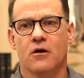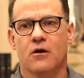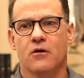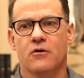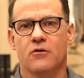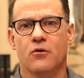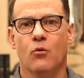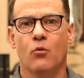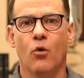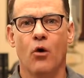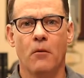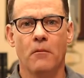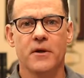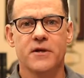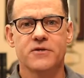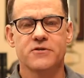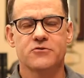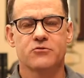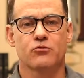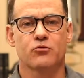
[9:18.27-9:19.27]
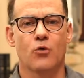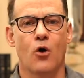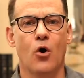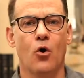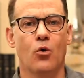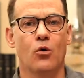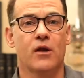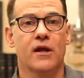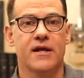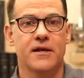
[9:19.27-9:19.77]
the woman's
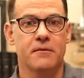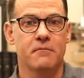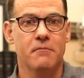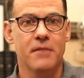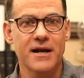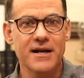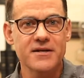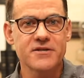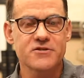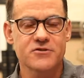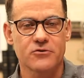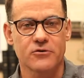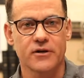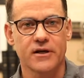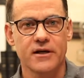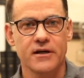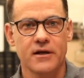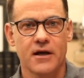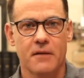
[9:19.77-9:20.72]
role in ministry.